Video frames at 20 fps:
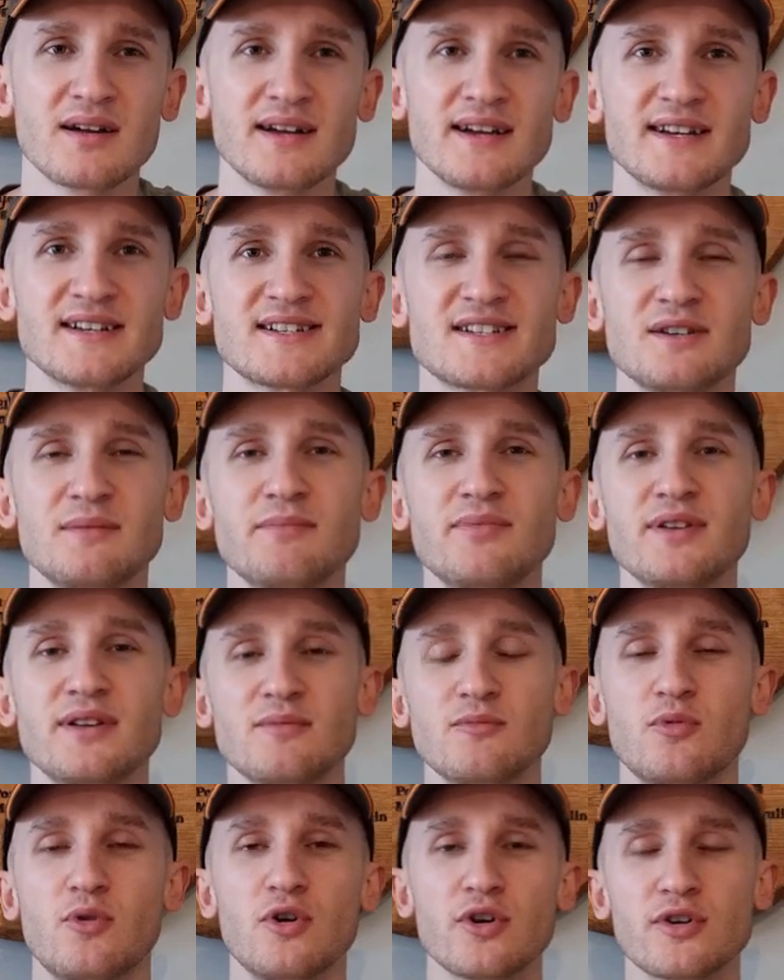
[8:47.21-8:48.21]
It's
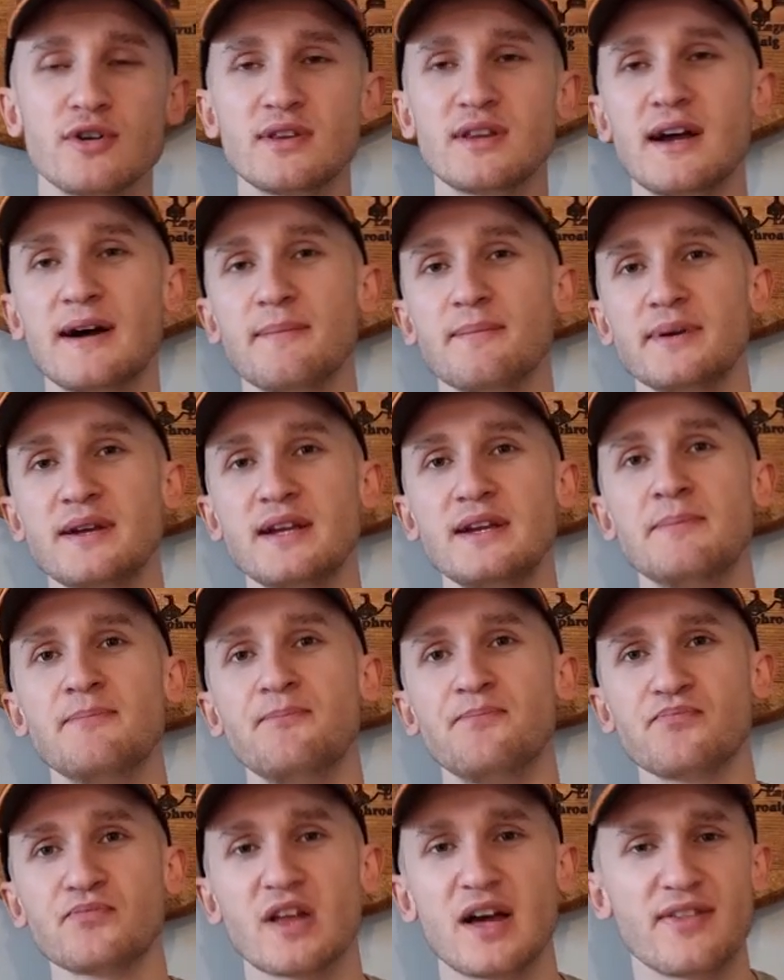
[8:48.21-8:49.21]
something, what could that
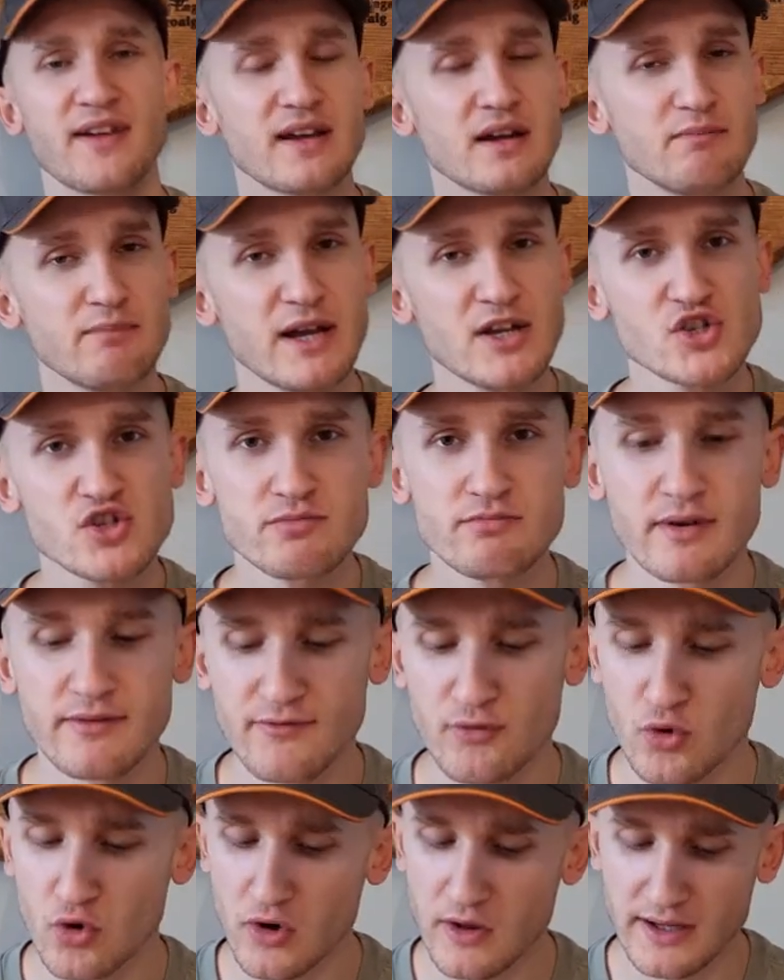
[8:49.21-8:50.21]
be? I think I've mentioned
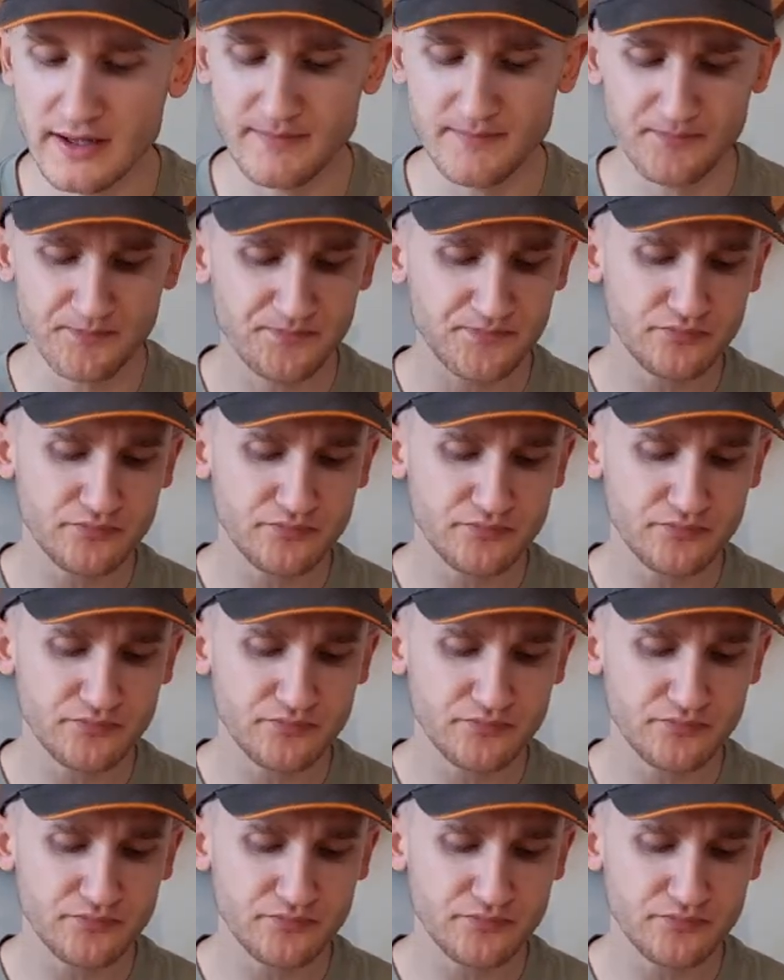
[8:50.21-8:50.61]
before, like,